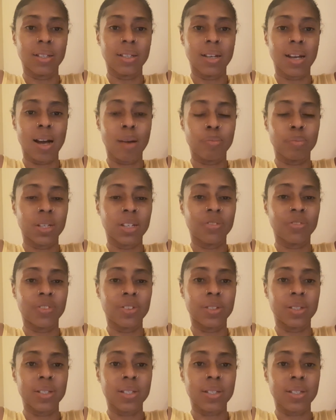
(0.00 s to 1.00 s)
happening
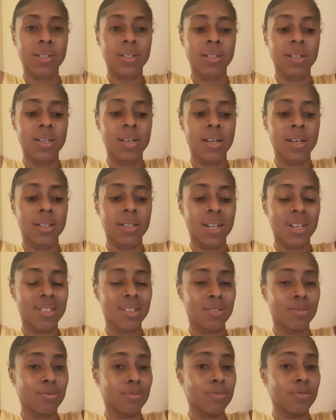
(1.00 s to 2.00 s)
for us
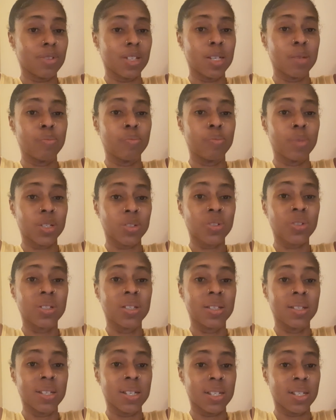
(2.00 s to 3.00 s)
that's really much
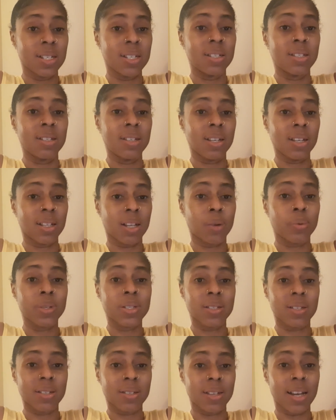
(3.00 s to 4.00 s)
needed in our
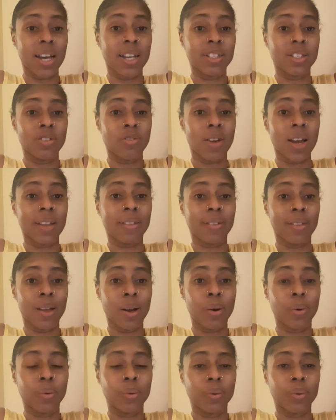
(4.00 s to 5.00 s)
society right
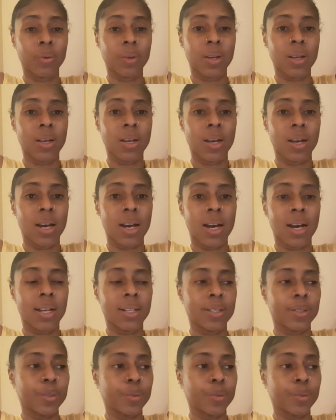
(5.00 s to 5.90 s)
now. And